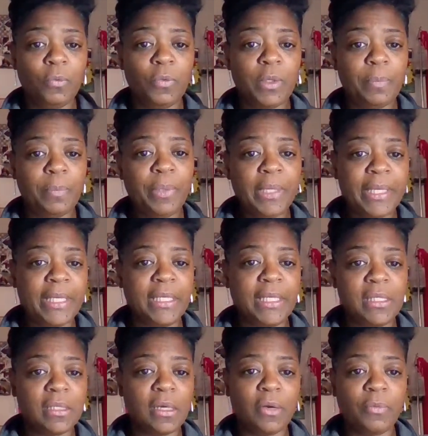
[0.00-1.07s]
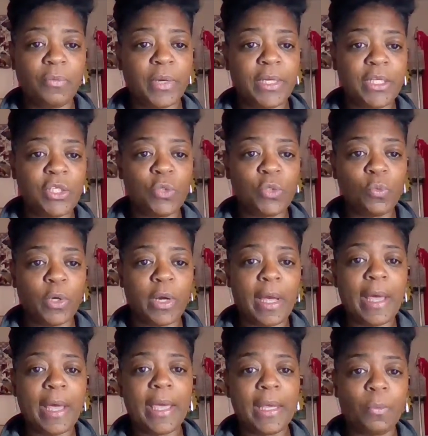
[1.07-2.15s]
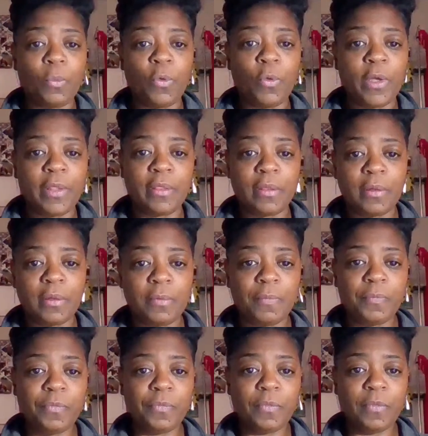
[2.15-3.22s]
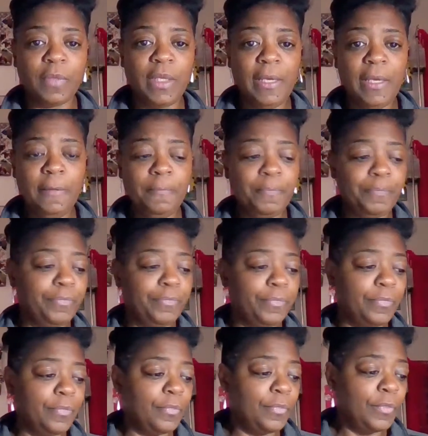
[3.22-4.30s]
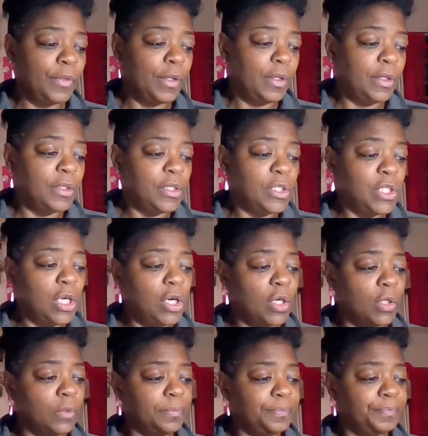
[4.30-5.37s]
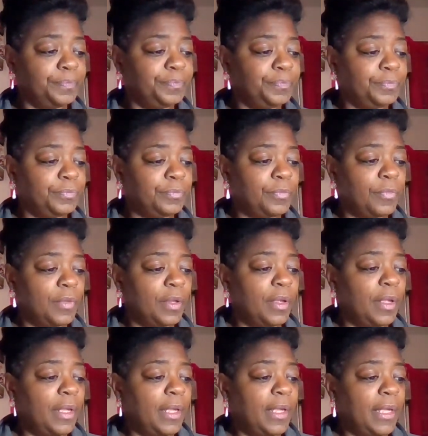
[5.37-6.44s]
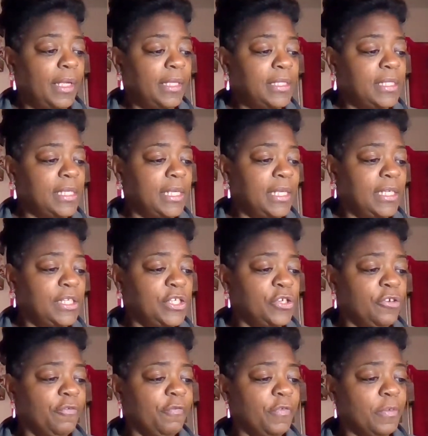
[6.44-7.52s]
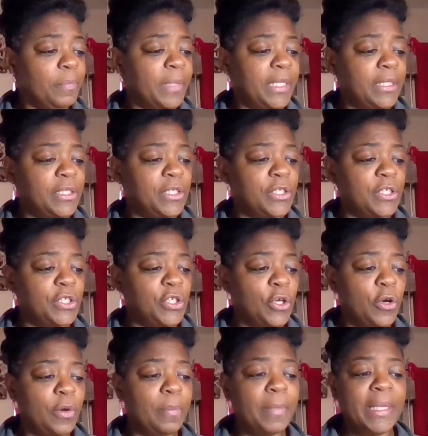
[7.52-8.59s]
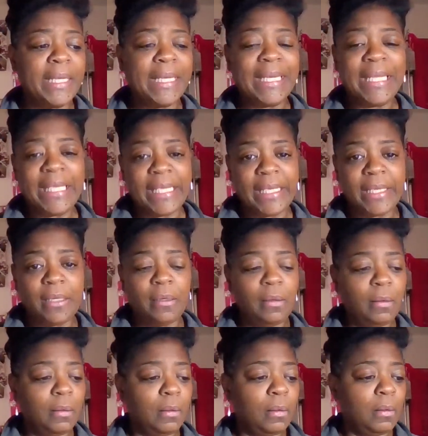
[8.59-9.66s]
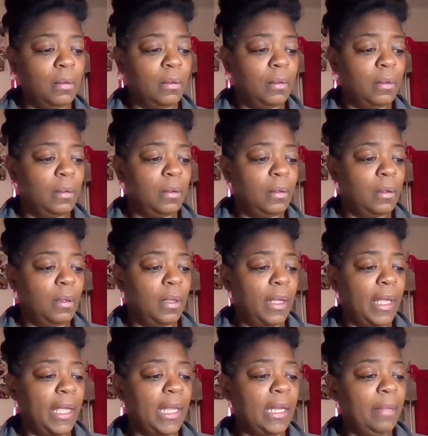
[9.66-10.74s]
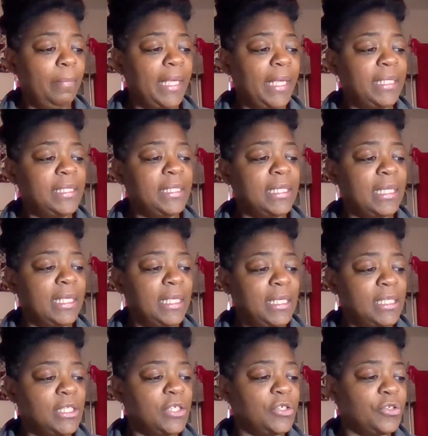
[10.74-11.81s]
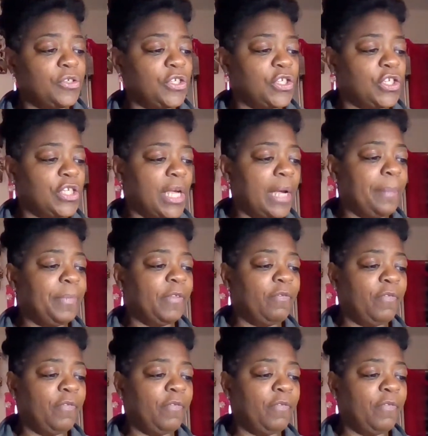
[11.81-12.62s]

replace a ready to wear item with. Okay? So it's easier for me to determine need, and it makes it easier to shop the